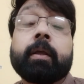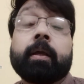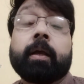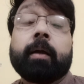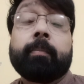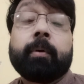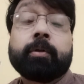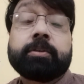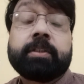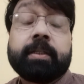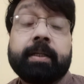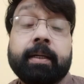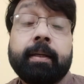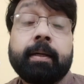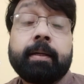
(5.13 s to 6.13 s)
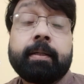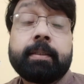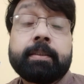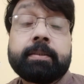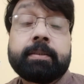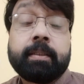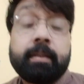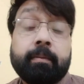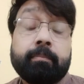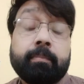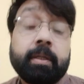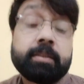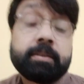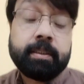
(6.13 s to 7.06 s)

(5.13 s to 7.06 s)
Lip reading: about the colors, the numbers